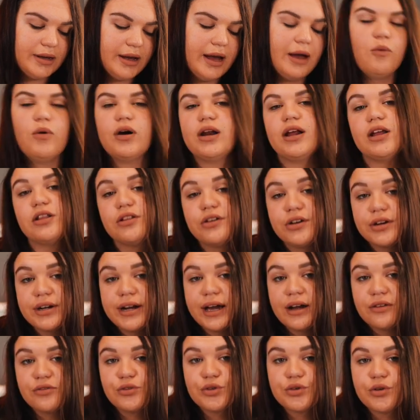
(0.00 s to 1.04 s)
want to learn
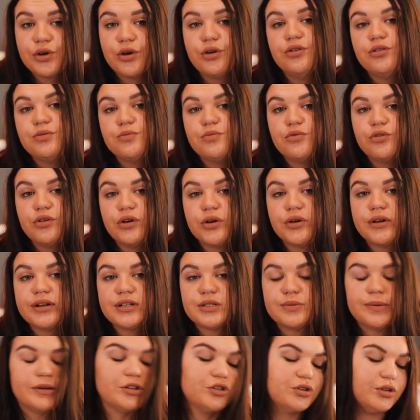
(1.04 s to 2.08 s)
how to code more,
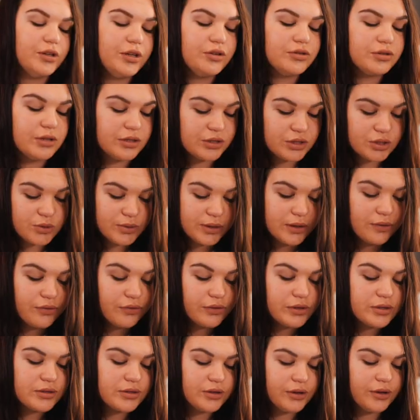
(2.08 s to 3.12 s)
especially using
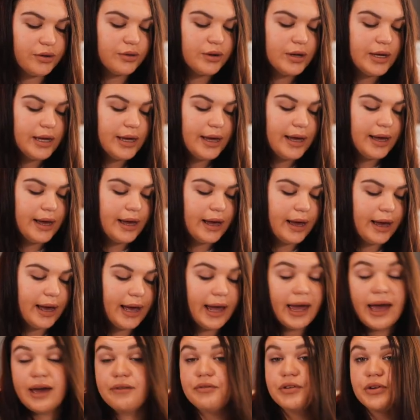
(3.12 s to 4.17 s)
Swift, so
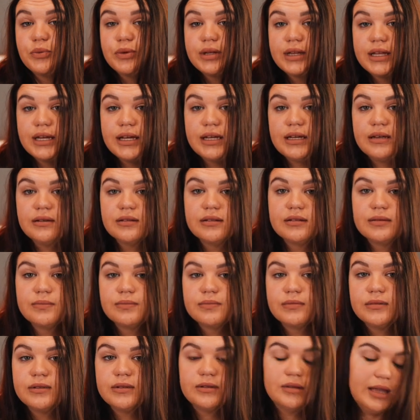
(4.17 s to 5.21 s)
I haven't really
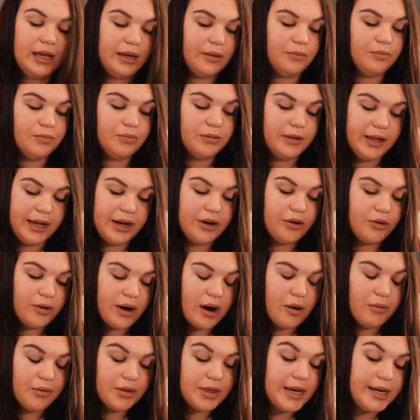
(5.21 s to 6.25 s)
like played
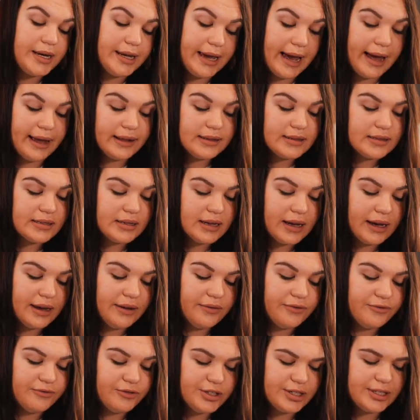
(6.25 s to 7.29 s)
around with it yet.
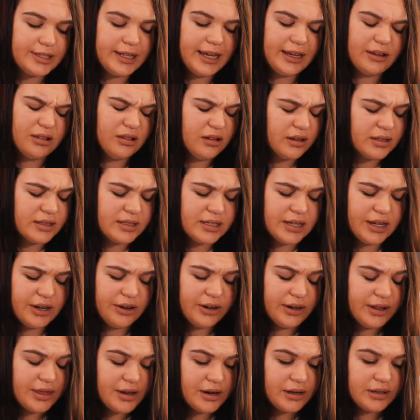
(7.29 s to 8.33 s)
I've just like looked
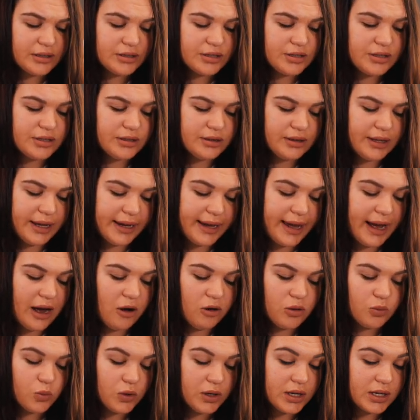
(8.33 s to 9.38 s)
here and there to like
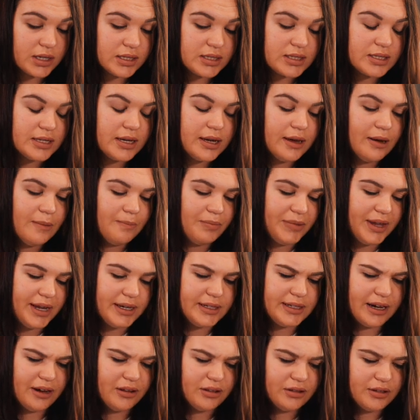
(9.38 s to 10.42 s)
how it works
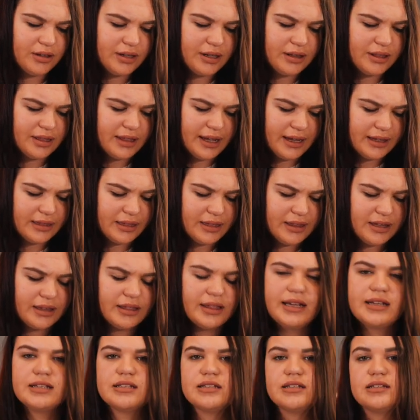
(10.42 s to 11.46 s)
and downloaded, I think
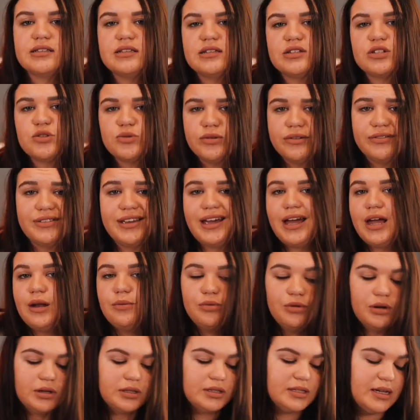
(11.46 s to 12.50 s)
like it's a Swift
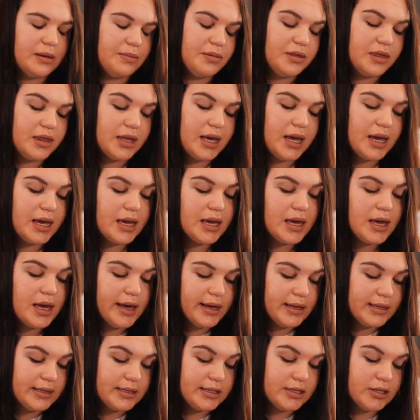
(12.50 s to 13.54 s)
handbook type of thing.
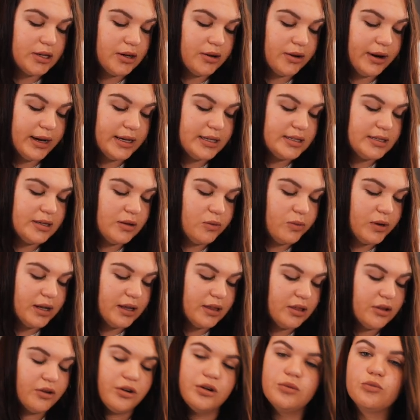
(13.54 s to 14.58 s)
So I still
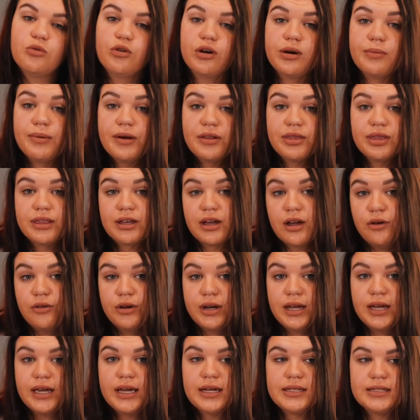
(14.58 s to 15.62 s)
want to learn more about the
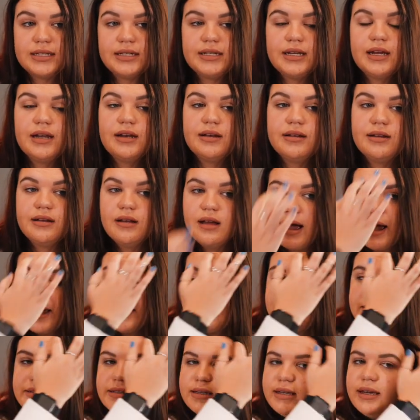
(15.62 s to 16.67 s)
coding because I did
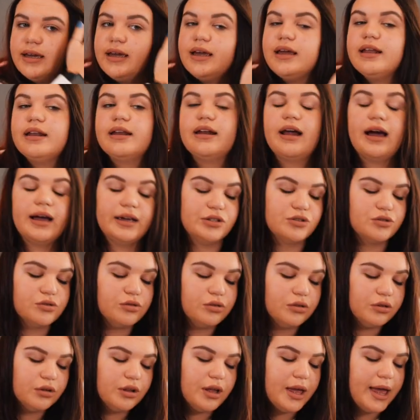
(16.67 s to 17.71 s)
IT in high
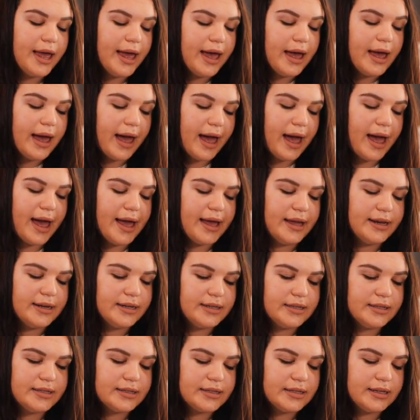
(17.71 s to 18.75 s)
school,
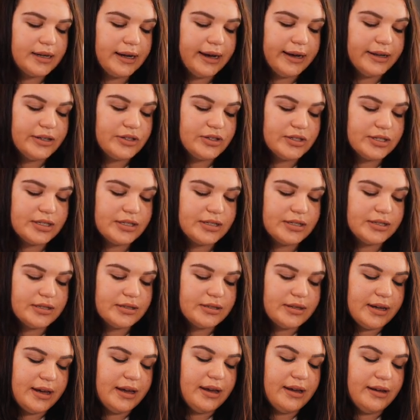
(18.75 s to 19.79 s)
and I
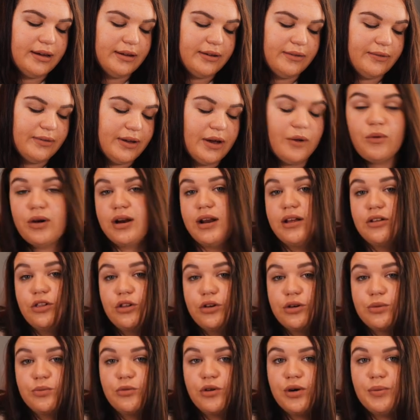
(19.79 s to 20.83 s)
want to
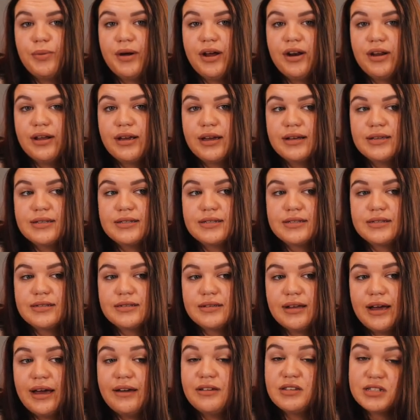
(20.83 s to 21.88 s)
learn more about it because
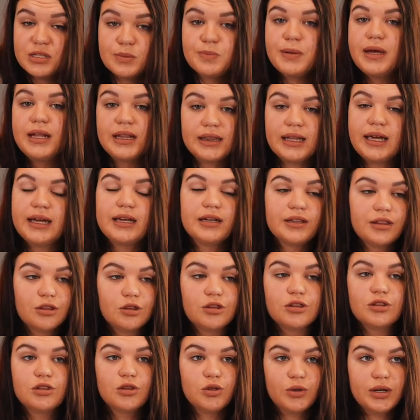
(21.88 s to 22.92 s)
I spent like
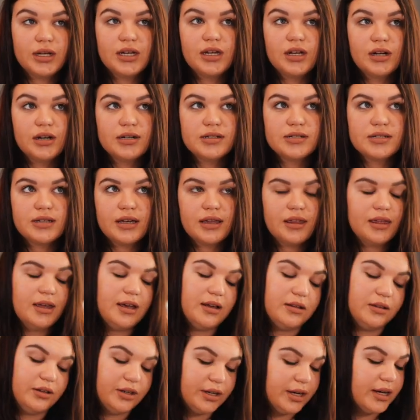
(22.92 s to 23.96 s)
3 years, I
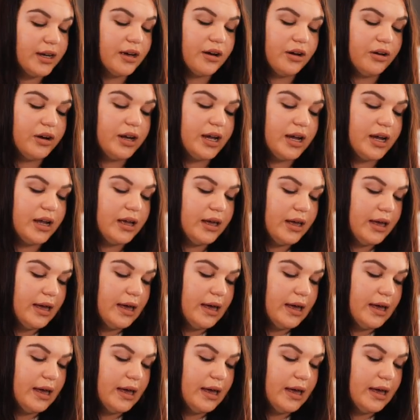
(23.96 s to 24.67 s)
think, learning coding,